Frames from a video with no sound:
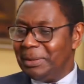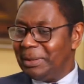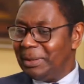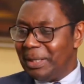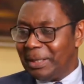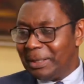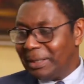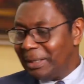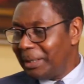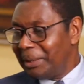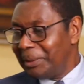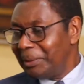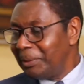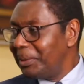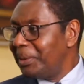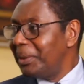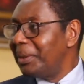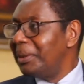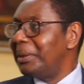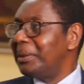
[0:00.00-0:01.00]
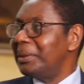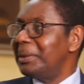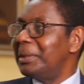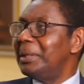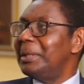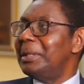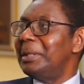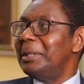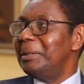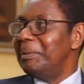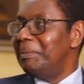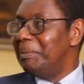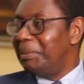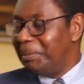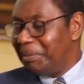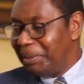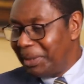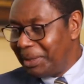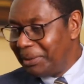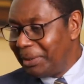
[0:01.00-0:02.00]
gynecology,
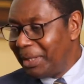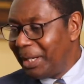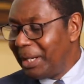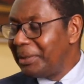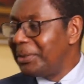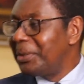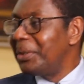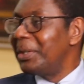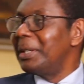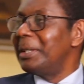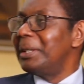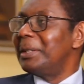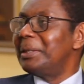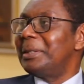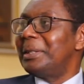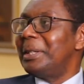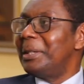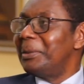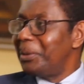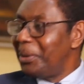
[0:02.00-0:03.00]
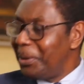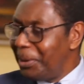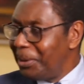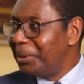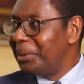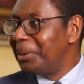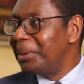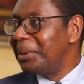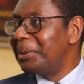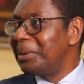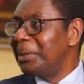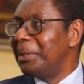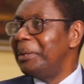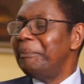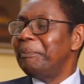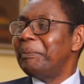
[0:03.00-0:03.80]
pediatrics, and all those.